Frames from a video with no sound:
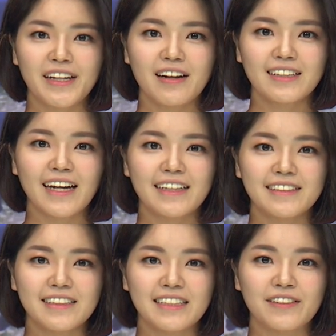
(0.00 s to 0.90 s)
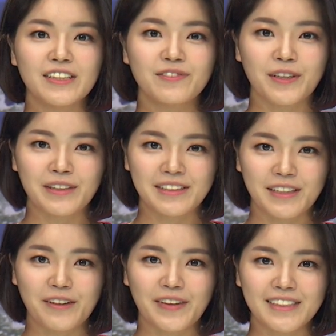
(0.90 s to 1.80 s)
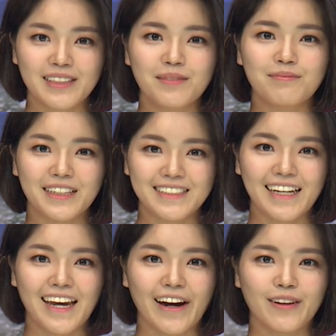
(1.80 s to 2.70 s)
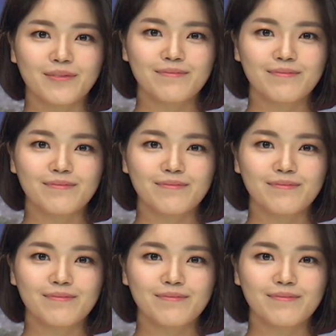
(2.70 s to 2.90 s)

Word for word: and on KCTV's VOD service. Please take care.